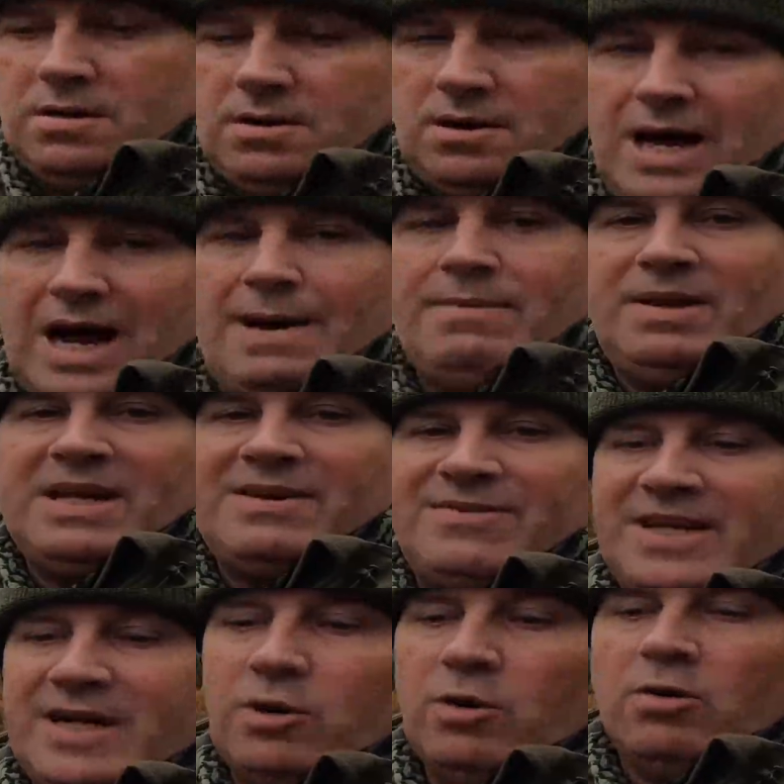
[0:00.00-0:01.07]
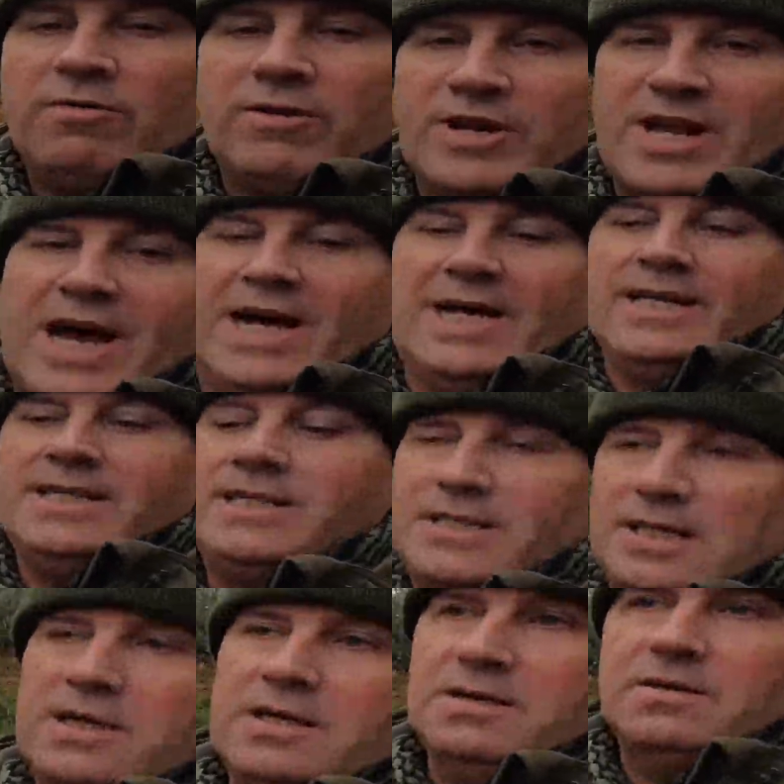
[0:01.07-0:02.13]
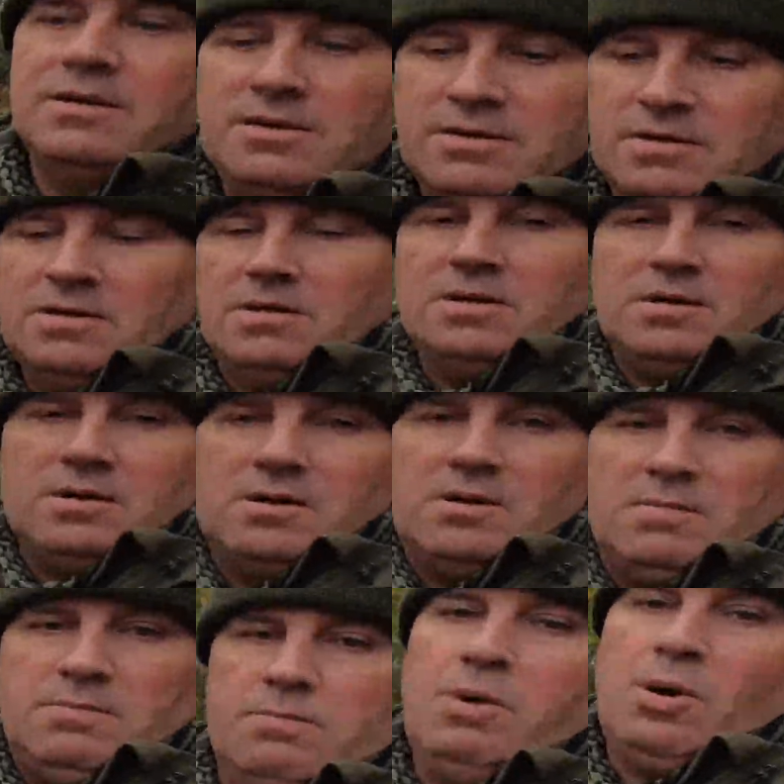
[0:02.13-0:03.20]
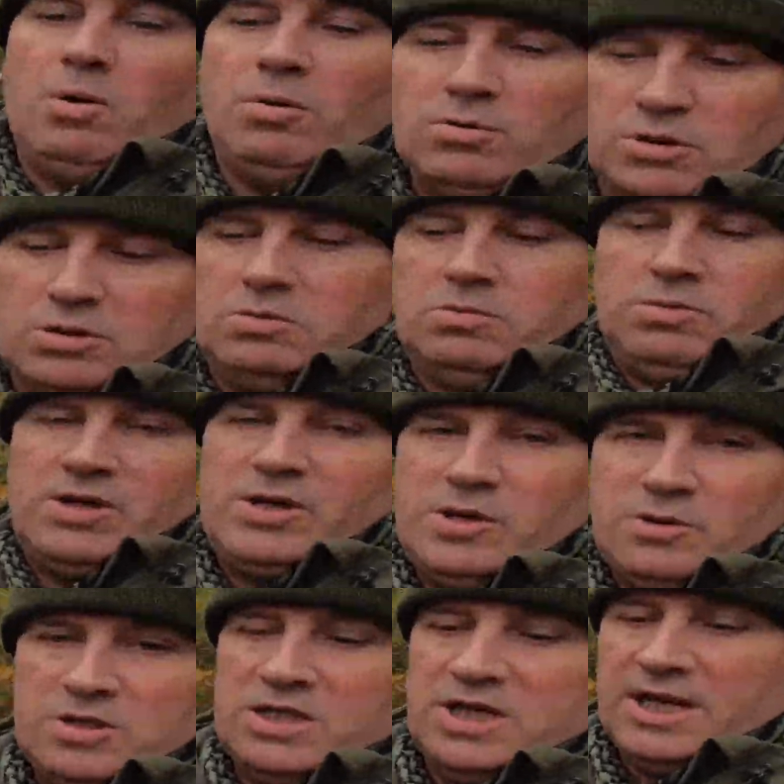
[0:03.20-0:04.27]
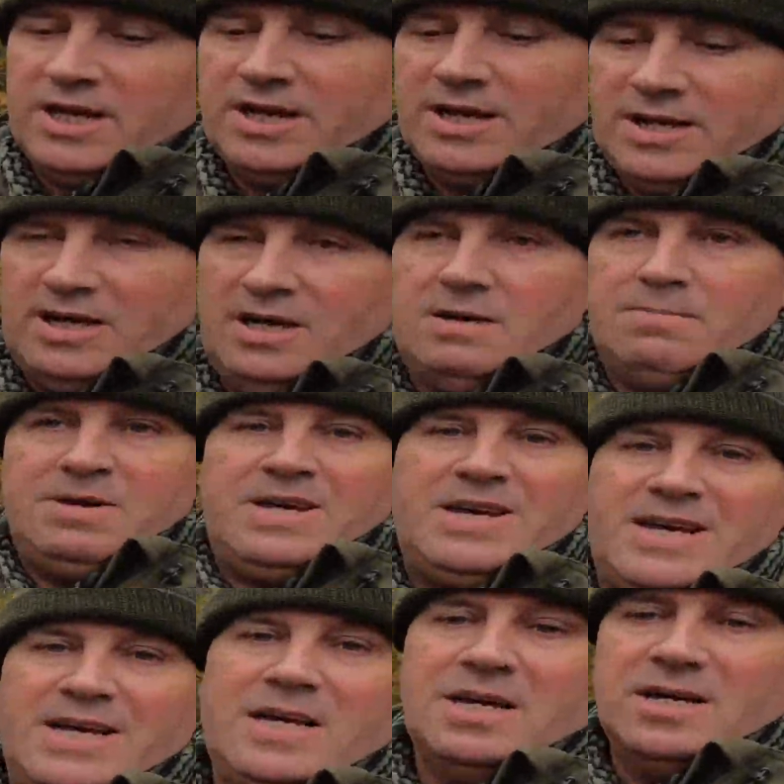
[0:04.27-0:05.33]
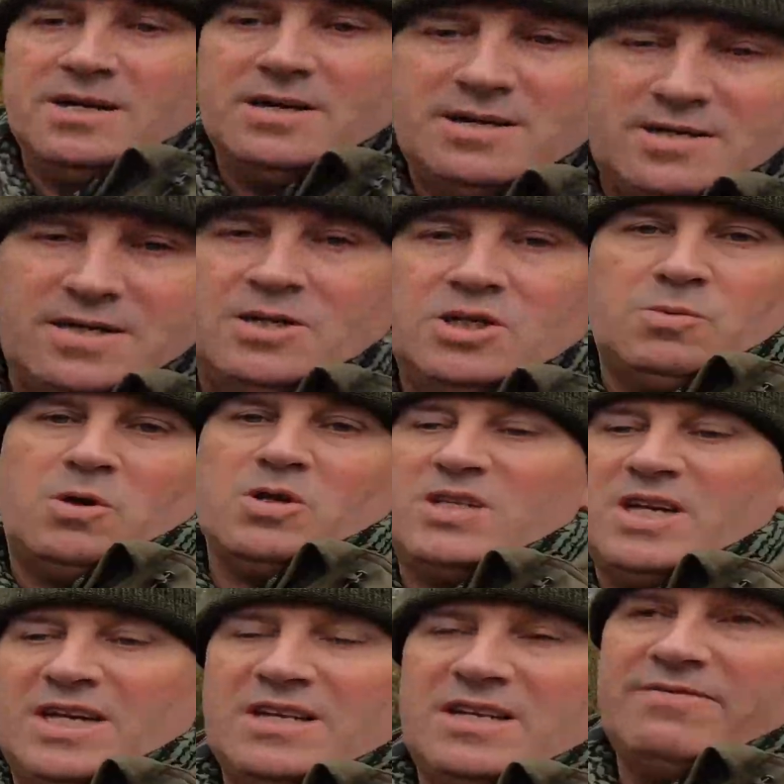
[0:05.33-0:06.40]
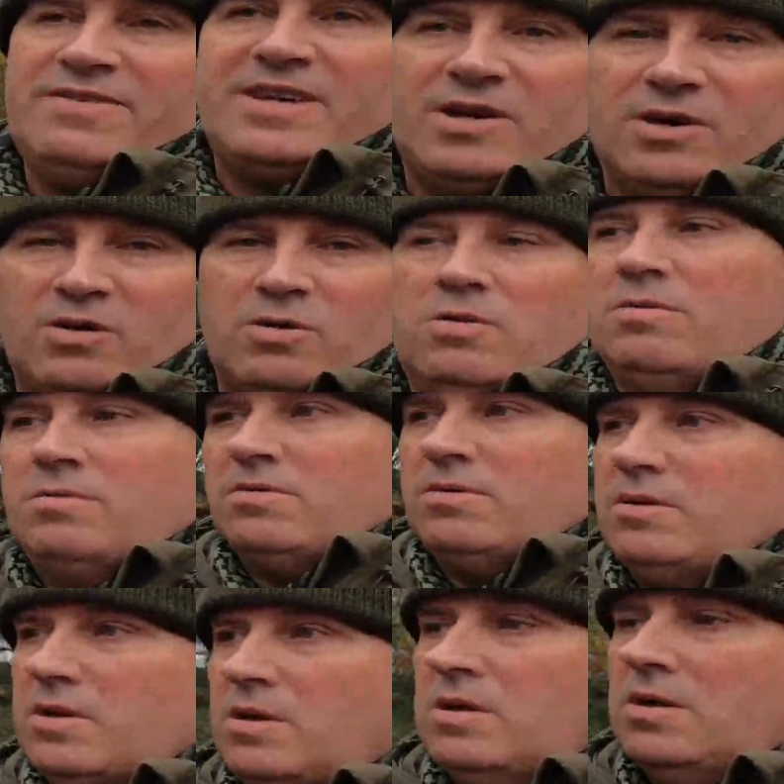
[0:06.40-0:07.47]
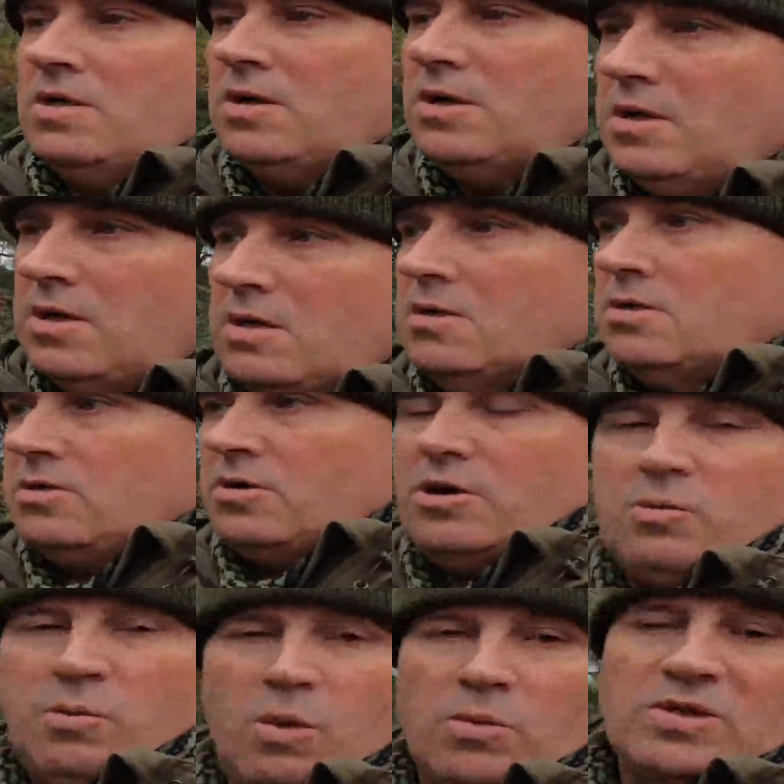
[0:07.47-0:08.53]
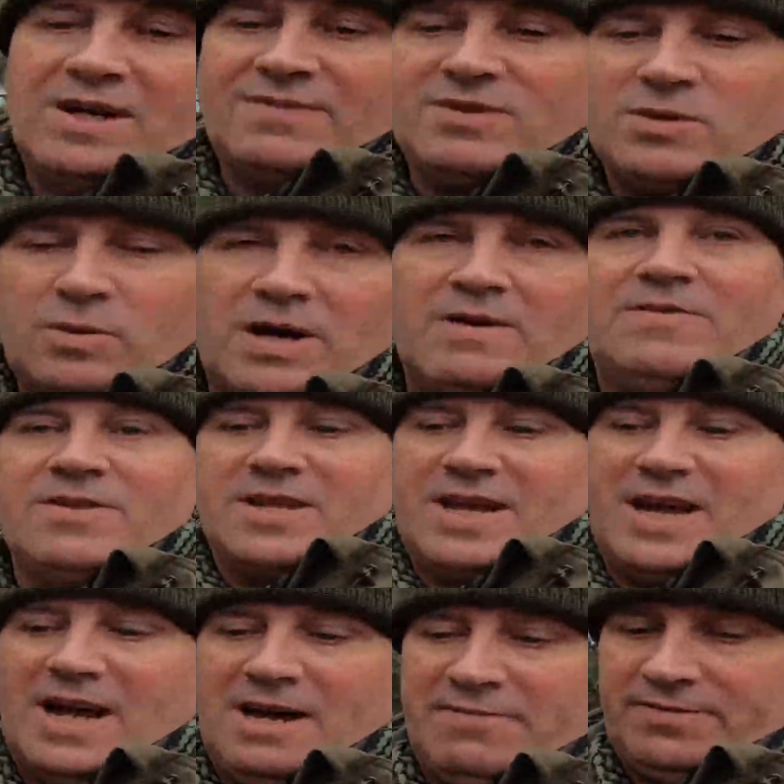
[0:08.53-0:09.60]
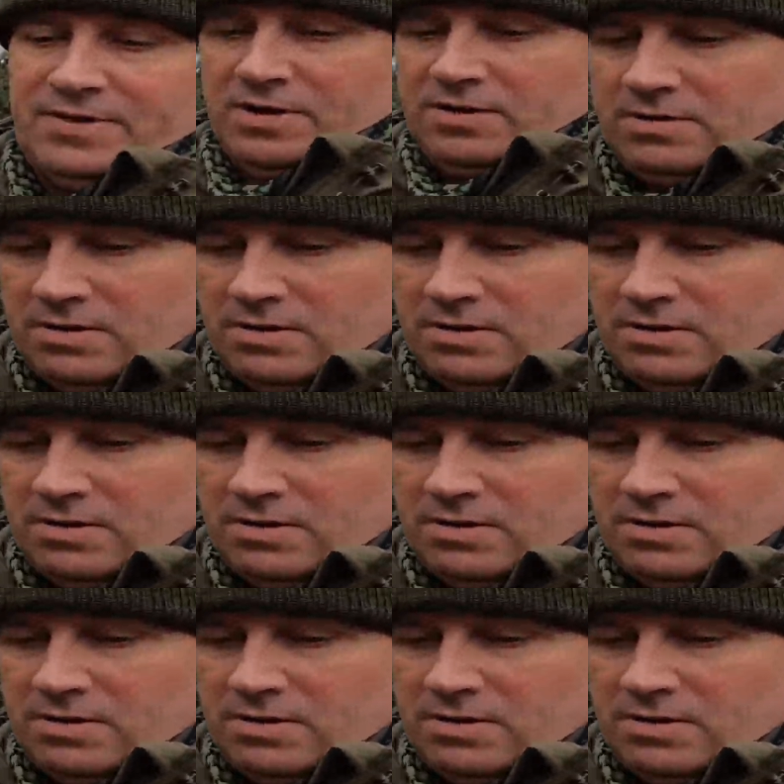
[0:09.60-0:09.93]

I'm leaving it overnight, but when you see it, it'll be towards the end of the video, so you won't have to wait for the day after.